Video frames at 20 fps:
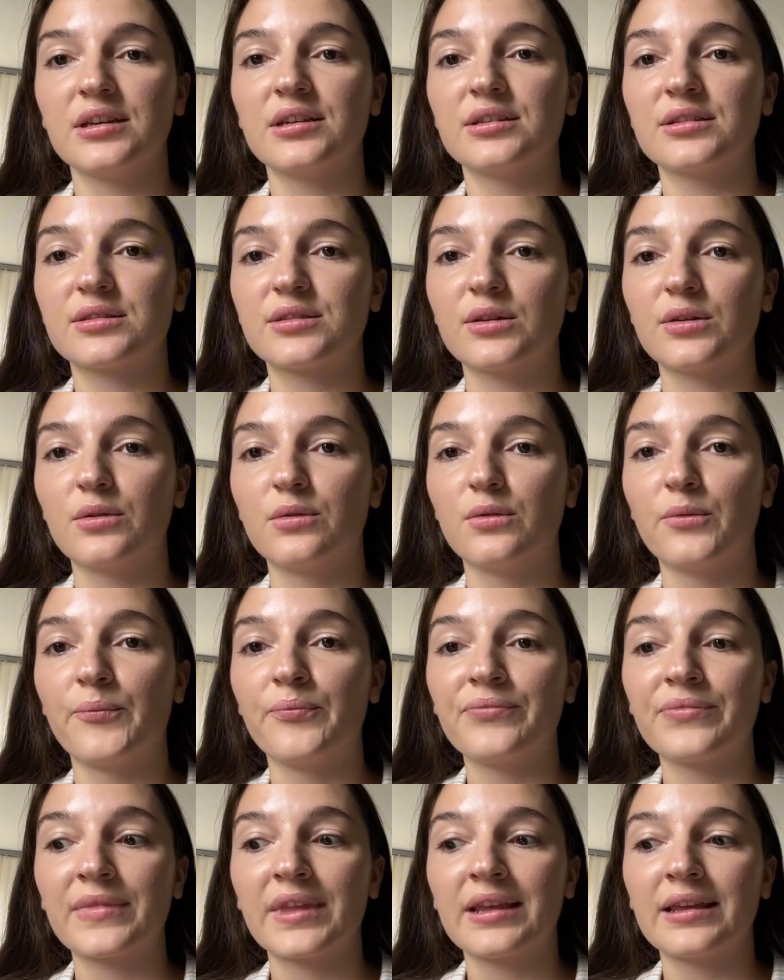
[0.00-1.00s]
So
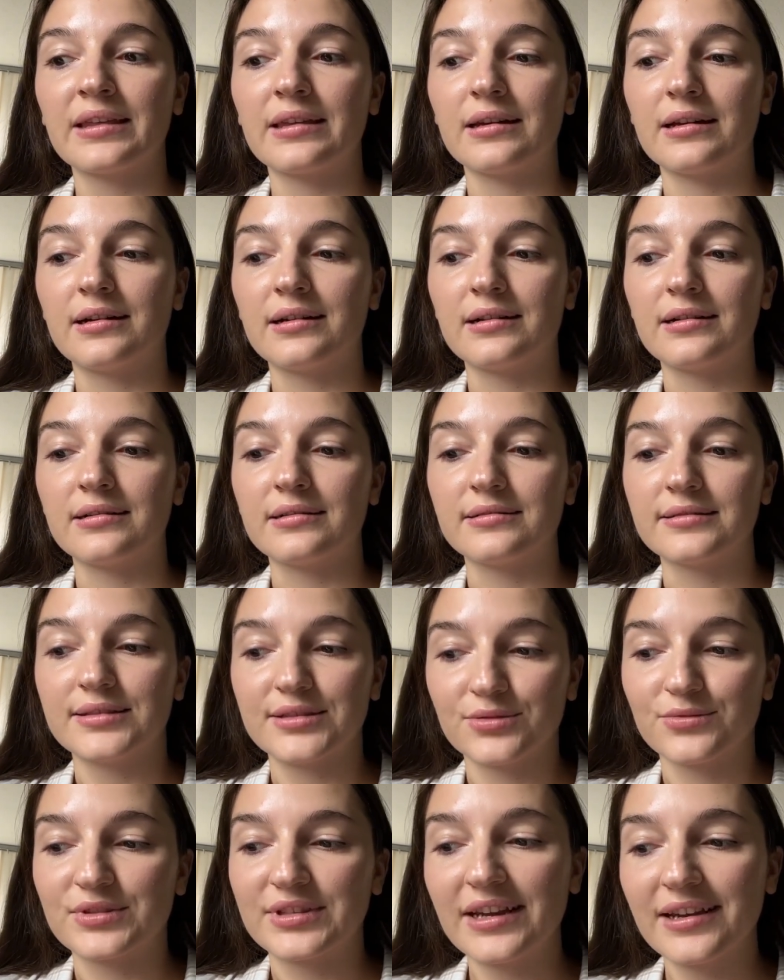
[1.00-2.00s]

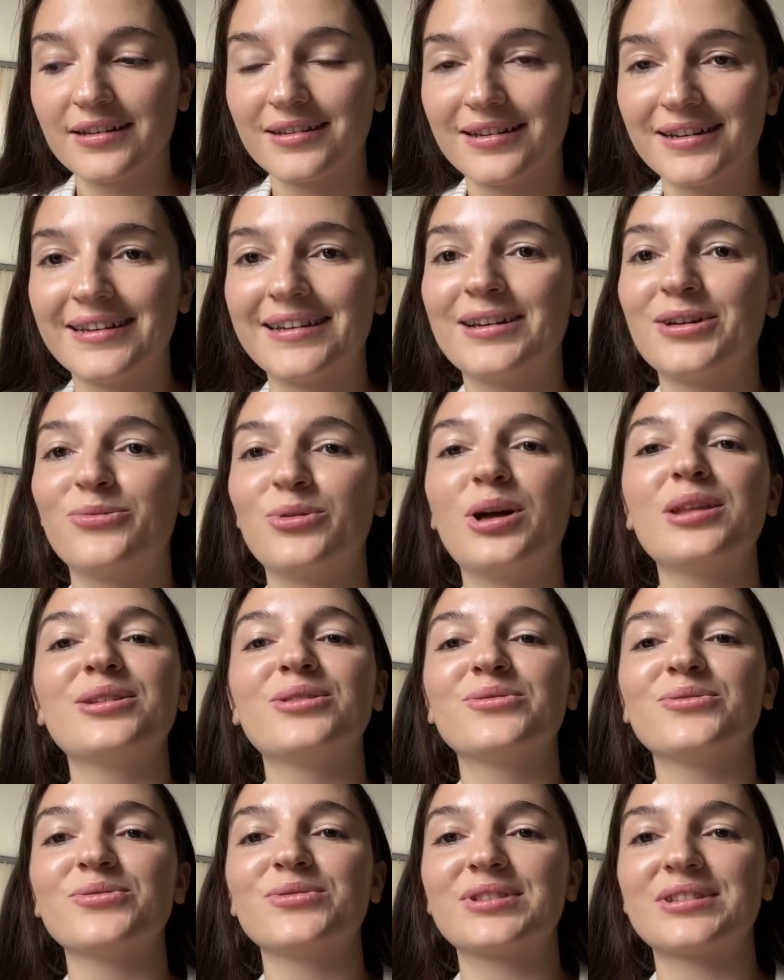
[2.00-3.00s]
then, when
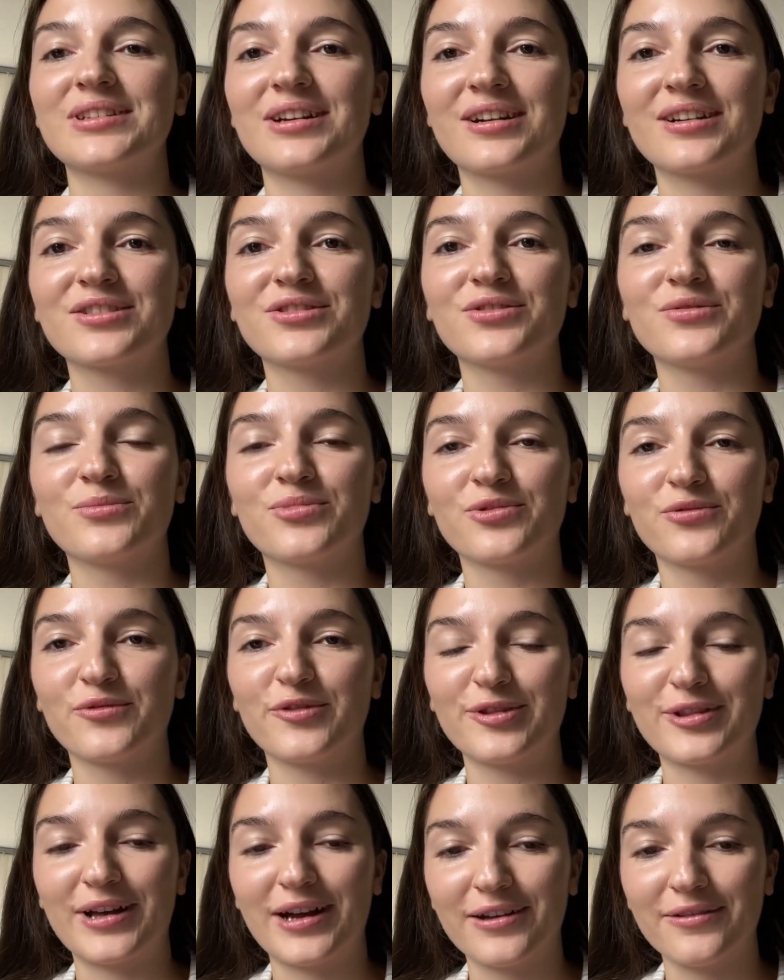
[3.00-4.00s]
you start to improve
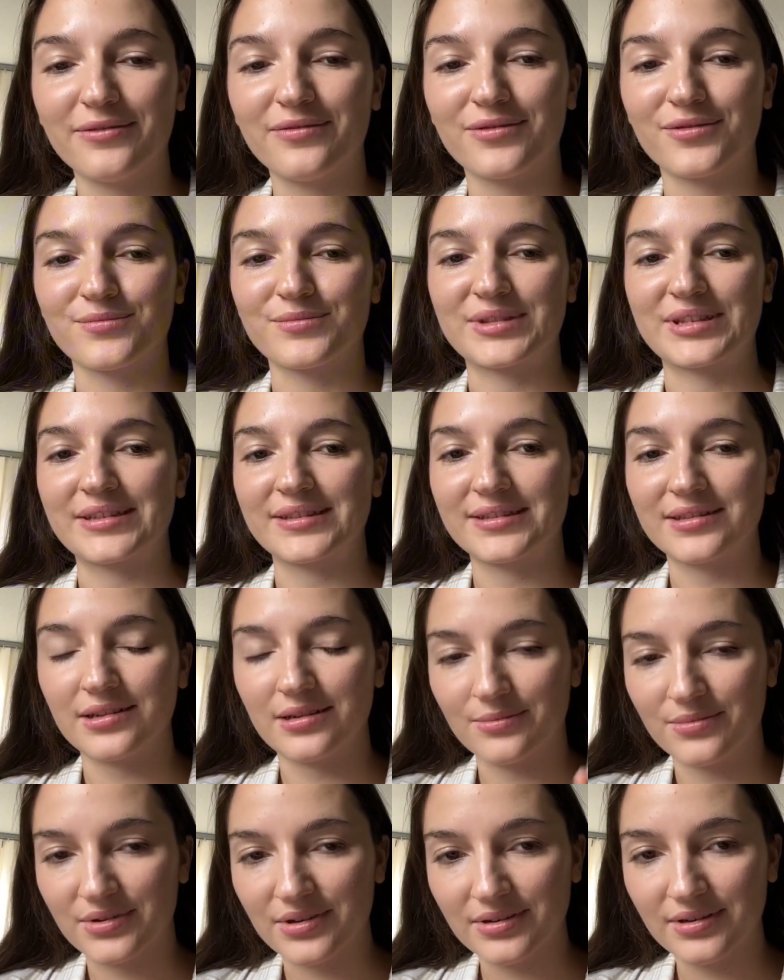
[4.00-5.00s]
your life from this
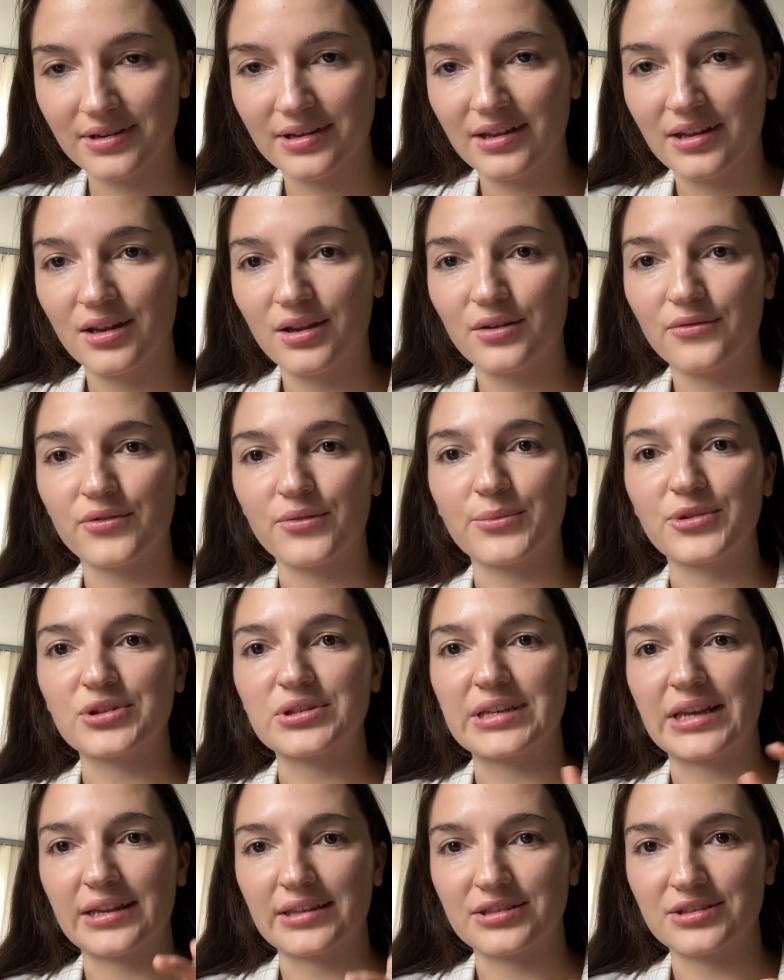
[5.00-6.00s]
number, from your
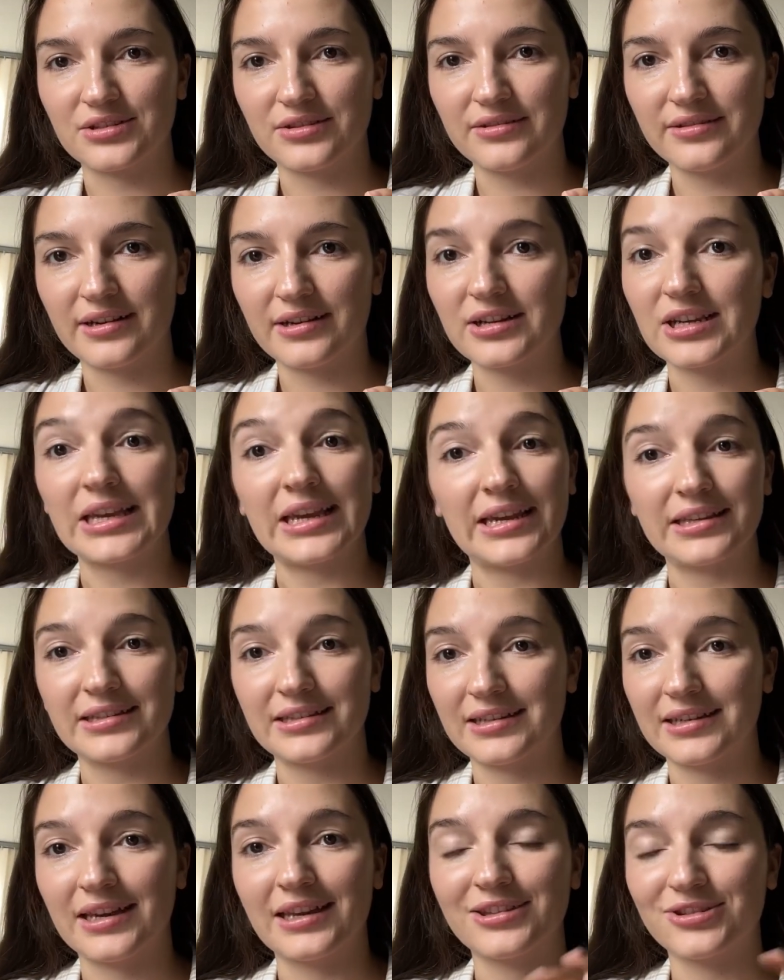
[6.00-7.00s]
central
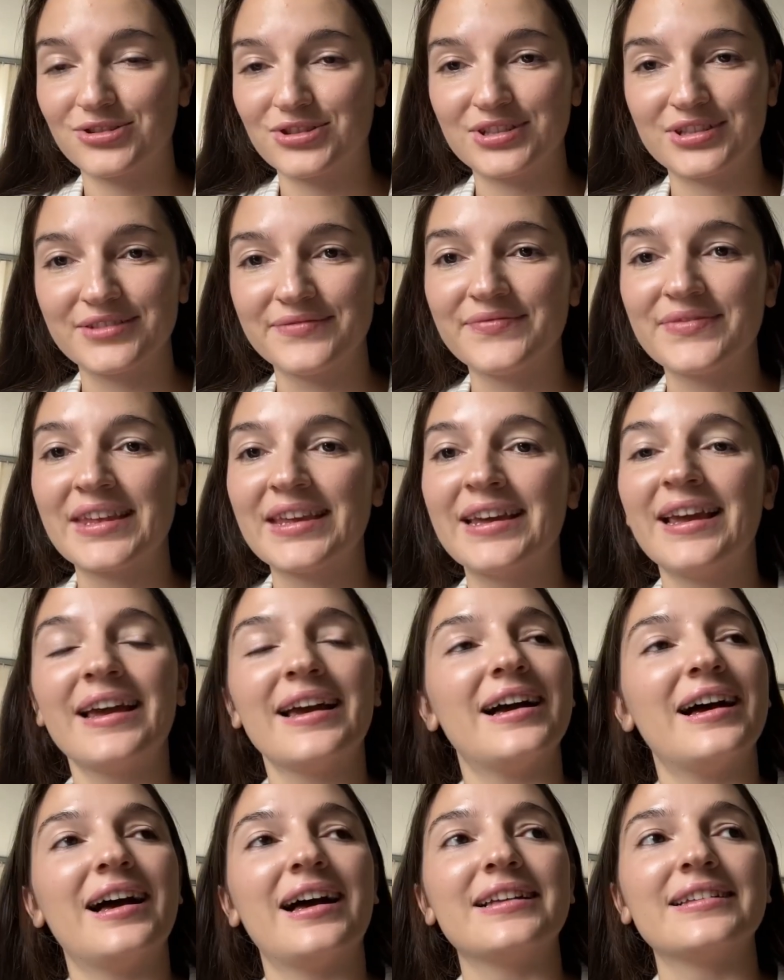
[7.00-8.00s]
Arcana energy,
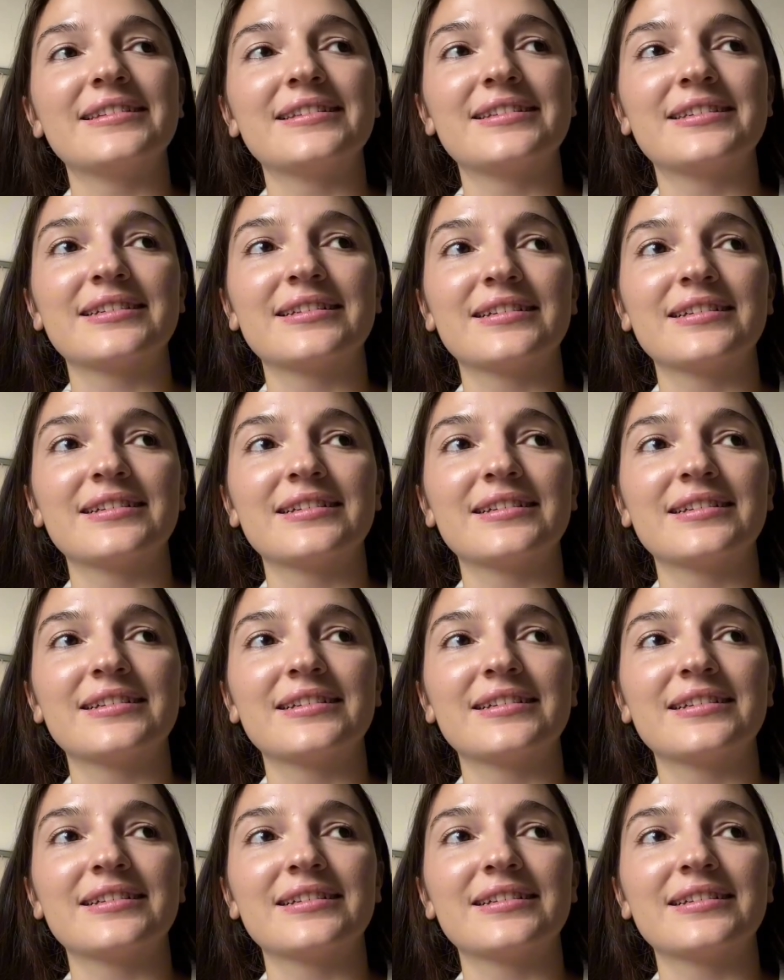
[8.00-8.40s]
and